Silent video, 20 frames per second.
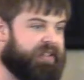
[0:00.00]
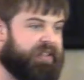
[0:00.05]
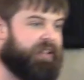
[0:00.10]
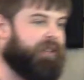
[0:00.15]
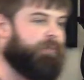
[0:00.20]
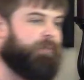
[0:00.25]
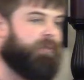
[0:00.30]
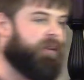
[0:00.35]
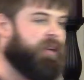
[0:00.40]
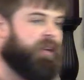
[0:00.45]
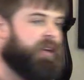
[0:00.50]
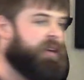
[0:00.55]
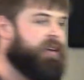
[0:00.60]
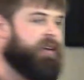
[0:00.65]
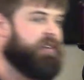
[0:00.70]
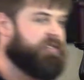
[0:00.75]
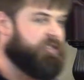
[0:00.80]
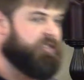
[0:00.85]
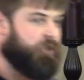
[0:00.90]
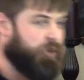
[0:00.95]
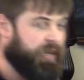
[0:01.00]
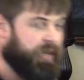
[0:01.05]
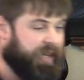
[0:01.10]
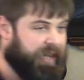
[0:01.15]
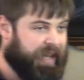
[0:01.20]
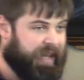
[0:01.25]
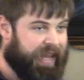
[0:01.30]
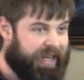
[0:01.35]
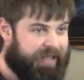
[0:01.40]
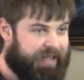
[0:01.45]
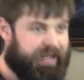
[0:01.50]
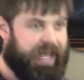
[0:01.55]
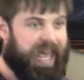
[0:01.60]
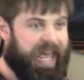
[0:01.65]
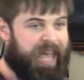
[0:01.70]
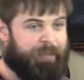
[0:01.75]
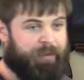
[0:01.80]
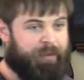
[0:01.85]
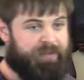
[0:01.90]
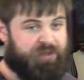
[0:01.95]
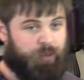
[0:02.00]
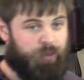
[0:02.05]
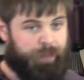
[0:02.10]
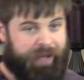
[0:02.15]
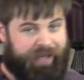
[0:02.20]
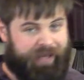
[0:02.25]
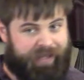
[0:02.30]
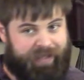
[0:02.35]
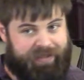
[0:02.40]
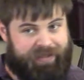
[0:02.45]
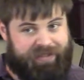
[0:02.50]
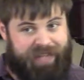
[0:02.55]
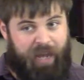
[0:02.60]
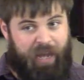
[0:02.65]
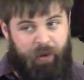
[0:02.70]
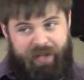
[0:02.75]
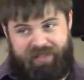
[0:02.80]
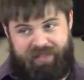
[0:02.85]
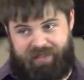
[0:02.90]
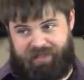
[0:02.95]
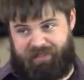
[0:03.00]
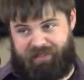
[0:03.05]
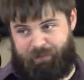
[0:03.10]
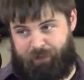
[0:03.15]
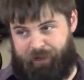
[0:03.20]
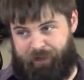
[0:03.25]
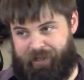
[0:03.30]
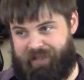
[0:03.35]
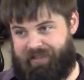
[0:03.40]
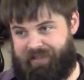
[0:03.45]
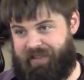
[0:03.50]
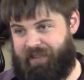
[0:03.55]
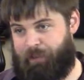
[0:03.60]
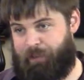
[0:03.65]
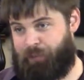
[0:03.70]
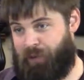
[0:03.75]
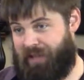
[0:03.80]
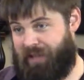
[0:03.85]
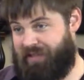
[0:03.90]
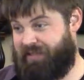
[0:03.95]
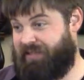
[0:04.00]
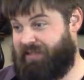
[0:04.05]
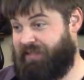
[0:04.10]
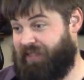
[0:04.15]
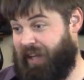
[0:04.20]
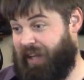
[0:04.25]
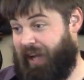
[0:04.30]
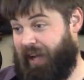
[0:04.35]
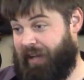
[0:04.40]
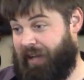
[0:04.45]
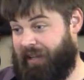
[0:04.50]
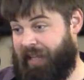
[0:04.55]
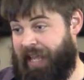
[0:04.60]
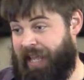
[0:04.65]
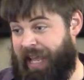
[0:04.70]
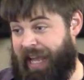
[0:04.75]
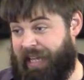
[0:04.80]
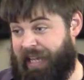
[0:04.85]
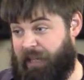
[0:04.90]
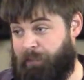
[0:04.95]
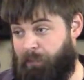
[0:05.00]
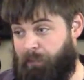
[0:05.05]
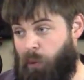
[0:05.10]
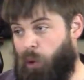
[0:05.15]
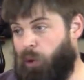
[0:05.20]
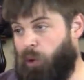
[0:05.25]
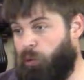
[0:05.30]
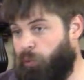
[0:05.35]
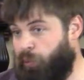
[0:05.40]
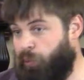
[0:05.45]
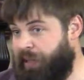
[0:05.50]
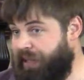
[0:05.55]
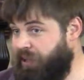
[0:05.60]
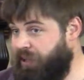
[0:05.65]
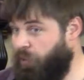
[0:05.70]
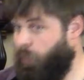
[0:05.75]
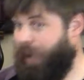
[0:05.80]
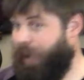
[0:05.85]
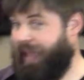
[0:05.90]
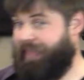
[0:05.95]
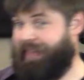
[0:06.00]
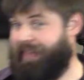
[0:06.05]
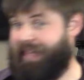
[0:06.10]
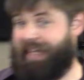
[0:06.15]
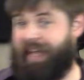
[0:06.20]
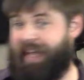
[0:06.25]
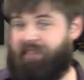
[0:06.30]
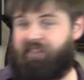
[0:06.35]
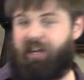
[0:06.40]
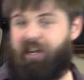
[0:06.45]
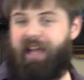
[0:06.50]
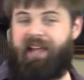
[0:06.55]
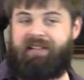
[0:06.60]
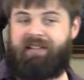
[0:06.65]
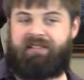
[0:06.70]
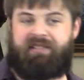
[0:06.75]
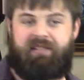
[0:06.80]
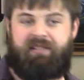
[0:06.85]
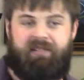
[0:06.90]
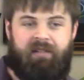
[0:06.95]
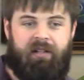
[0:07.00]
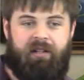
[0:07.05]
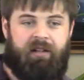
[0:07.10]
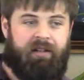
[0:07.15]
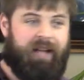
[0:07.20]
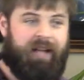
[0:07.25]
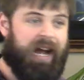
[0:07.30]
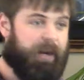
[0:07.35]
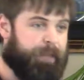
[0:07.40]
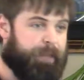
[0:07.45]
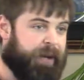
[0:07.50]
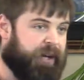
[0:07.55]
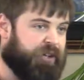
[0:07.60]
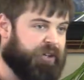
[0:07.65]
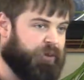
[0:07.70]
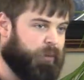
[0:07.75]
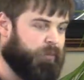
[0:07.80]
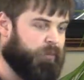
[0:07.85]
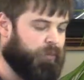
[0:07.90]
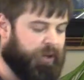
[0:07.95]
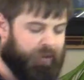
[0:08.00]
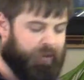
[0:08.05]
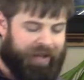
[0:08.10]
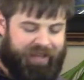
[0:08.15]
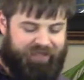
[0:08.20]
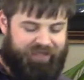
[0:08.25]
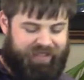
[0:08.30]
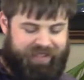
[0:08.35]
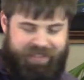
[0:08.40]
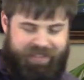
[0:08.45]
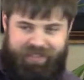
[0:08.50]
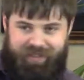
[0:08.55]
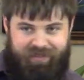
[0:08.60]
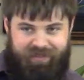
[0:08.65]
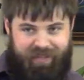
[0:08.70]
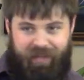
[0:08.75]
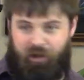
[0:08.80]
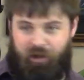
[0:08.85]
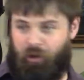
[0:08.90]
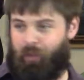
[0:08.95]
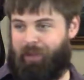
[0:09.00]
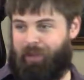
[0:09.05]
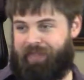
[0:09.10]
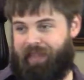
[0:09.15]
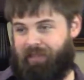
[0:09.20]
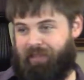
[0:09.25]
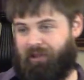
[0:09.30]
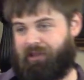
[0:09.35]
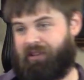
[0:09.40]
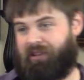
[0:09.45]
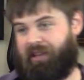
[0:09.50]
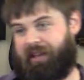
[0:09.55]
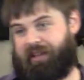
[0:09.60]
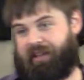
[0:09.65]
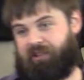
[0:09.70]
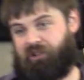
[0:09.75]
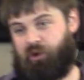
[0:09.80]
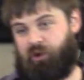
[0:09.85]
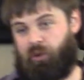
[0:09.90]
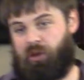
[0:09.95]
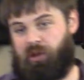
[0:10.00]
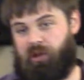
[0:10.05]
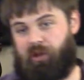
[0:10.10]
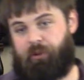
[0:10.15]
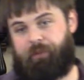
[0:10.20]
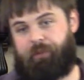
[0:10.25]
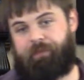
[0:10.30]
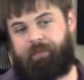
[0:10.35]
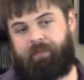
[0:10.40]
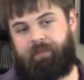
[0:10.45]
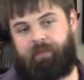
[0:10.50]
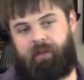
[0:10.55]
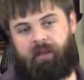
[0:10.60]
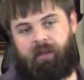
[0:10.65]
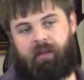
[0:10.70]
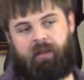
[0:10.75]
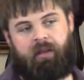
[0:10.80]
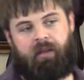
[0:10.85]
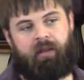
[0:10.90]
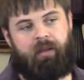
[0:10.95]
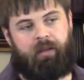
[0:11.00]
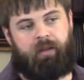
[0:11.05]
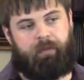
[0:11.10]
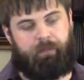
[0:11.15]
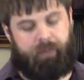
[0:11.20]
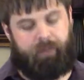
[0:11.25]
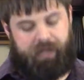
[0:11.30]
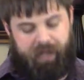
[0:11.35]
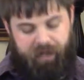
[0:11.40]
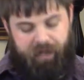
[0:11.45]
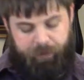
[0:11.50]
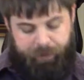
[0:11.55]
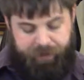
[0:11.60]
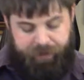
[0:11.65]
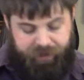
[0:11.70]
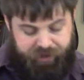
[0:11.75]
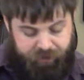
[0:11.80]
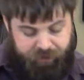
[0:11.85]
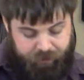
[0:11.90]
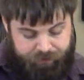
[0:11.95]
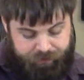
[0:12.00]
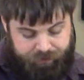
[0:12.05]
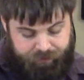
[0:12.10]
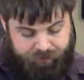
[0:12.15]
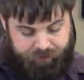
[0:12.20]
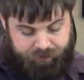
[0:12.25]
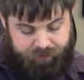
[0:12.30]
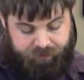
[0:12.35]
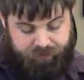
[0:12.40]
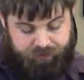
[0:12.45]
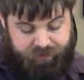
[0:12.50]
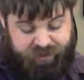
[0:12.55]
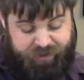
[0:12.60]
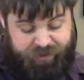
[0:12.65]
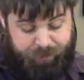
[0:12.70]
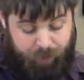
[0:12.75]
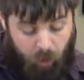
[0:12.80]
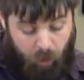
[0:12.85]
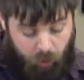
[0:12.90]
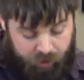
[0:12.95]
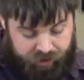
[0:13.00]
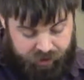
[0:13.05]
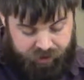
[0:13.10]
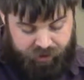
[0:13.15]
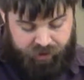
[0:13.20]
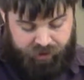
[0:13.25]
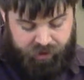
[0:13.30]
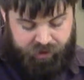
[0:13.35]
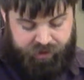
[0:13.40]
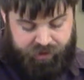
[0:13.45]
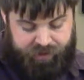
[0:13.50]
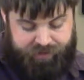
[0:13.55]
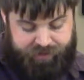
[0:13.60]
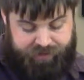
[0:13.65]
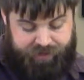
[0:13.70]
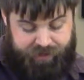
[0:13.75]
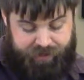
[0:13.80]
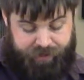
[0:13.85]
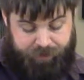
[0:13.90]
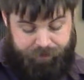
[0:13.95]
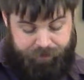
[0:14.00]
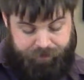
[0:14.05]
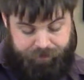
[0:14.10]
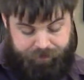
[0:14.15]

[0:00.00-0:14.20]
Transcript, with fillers: him. So, in Abram's obedience, now he's experiencing the presence of God in a more real way than he ever has. God appeared to him. We don't have the details. I don't know what that looked like. No clue. But God appeared to him, spoke to him,